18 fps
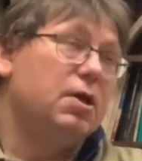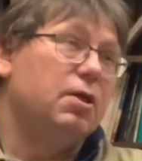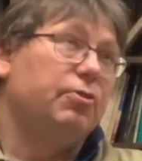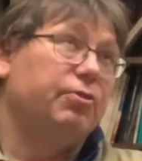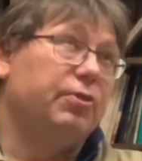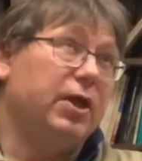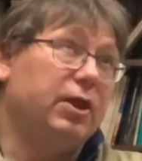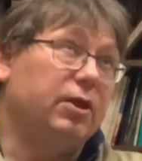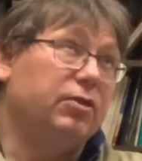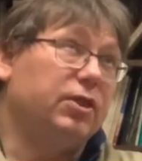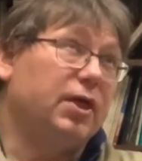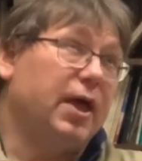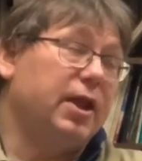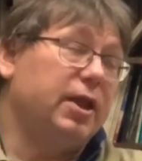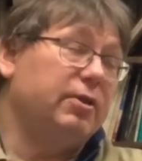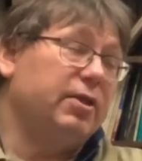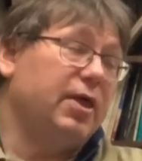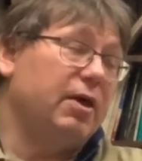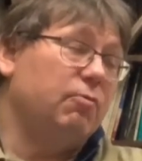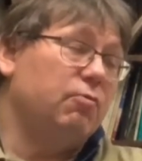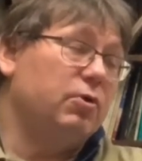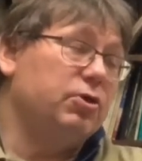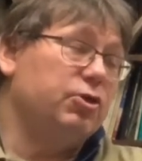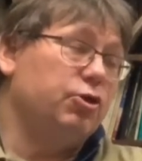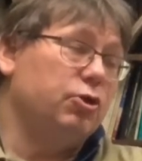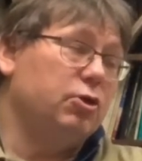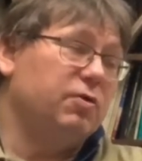they decided that
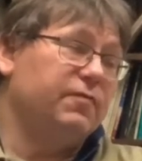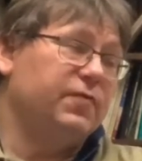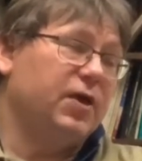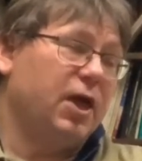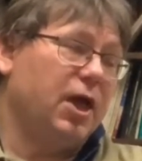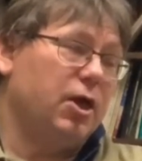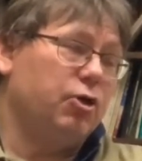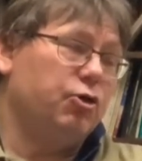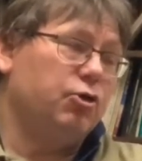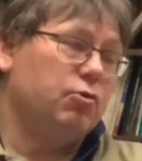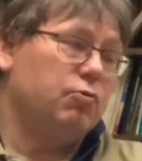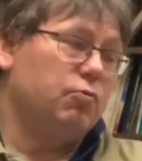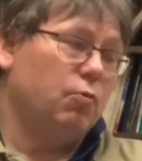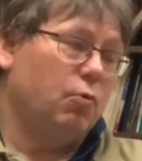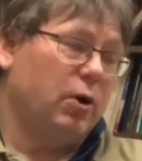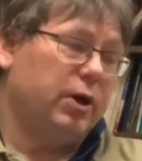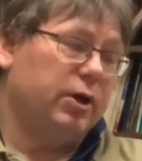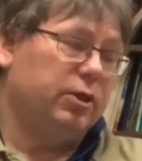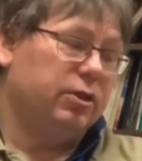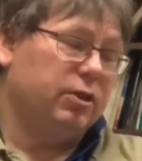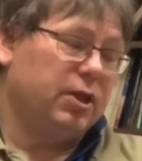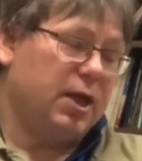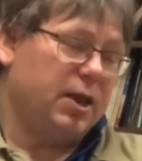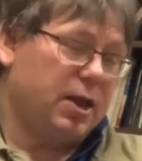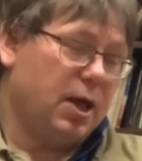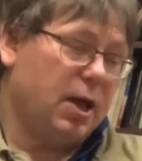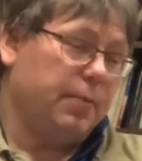once unification was
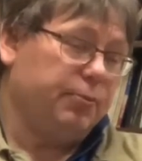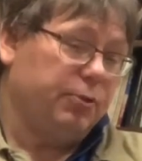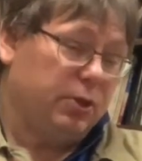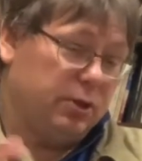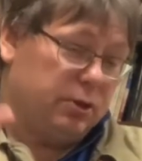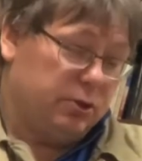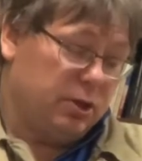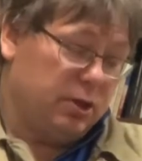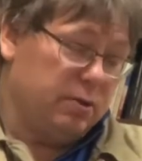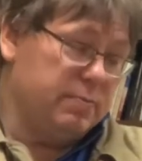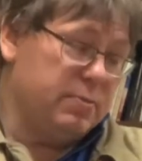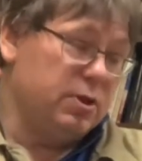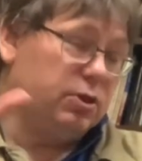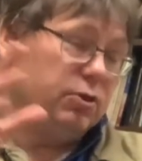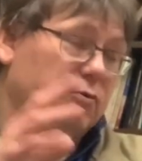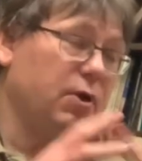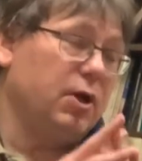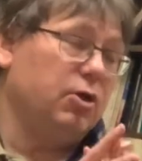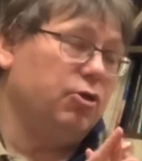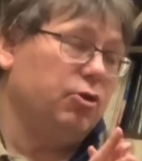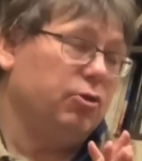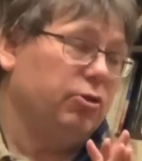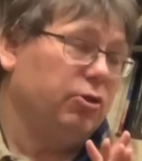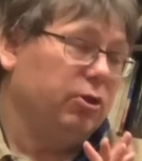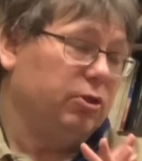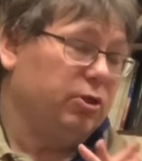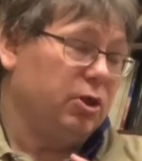set up, the
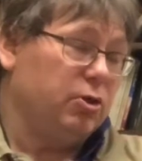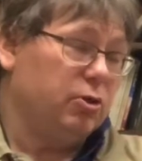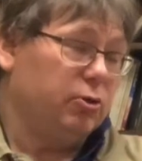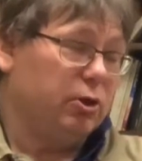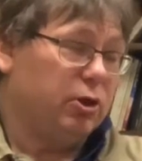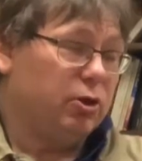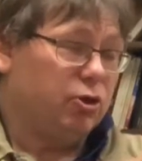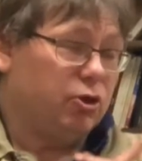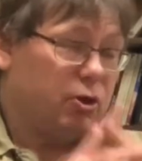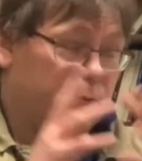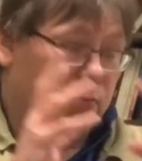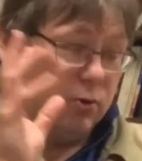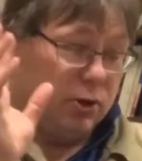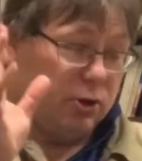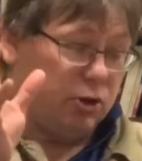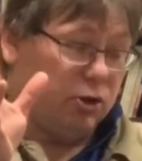administration, the senior leadership, once